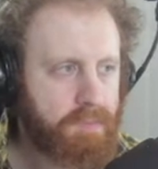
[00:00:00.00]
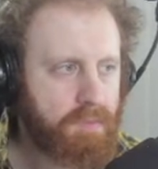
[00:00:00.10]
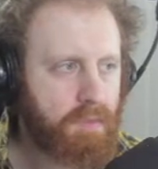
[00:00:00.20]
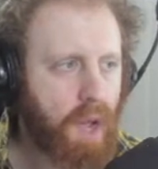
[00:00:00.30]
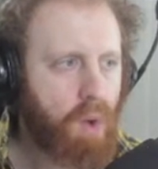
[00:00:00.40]

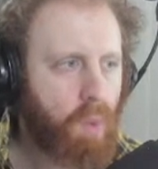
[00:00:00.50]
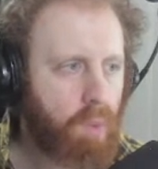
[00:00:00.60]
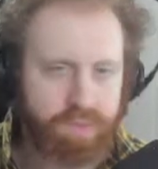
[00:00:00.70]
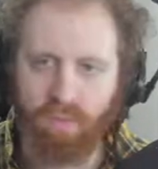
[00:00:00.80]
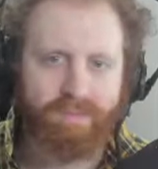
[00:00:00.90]

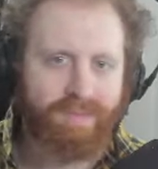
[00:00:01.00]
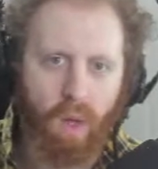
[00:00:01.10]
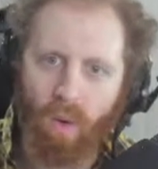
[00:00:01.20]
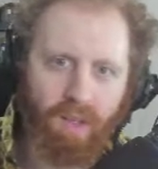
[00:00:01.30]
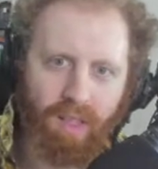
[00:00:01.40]
Oh,
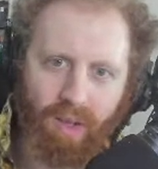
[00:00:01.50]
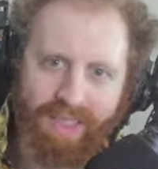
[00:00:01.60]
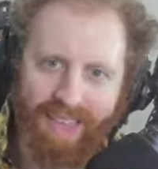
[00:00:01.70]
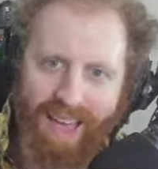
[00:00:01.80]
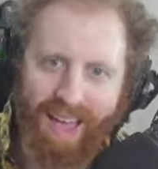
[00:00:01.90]
look
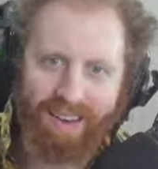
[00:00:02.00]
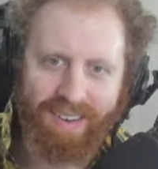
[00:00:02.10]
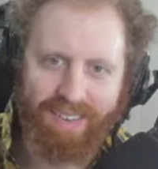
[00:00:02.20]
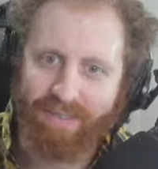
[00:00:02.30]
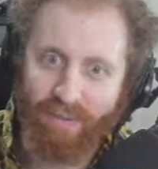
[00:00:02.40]
at that.
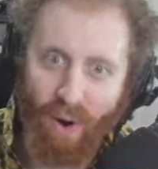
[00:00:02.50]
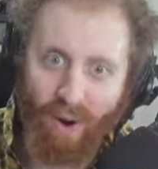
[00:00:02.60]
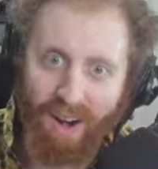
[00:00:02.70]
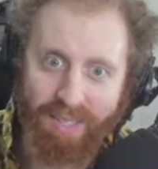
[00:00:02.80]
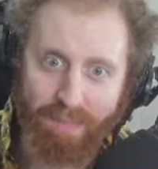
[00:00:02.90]

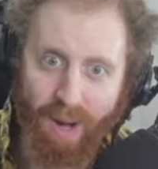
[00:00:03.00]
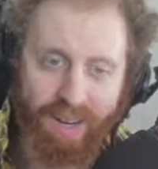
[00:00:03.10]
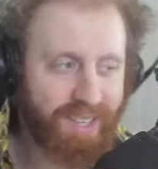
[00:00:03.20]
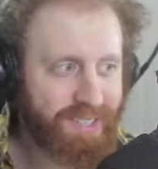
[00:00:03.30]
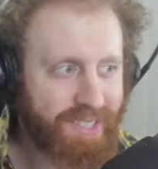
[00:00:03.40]
4S
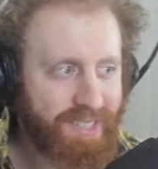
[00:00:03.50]
punish.